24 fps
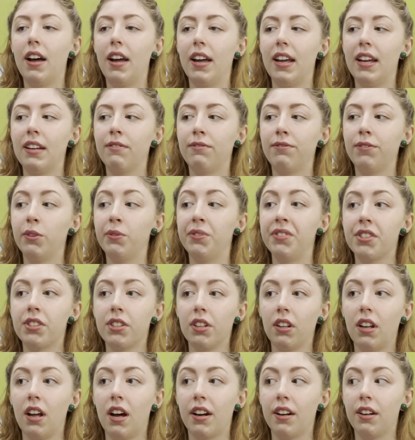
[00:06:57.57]
influenced a
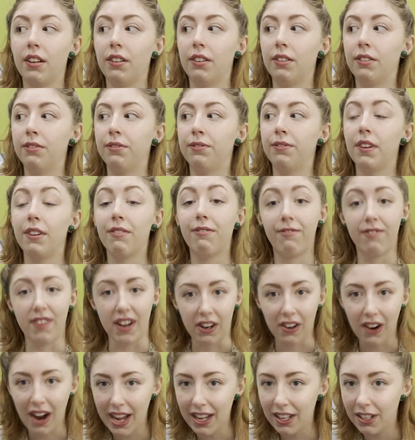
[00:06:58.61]
lot of
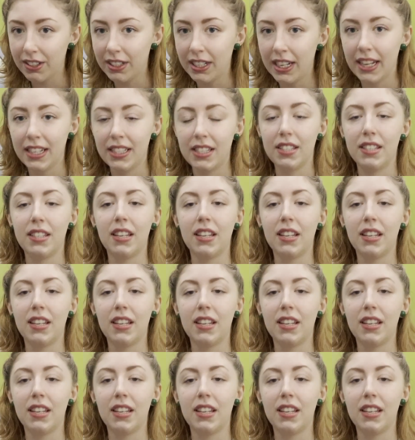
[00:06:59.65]
Fair Isle knits,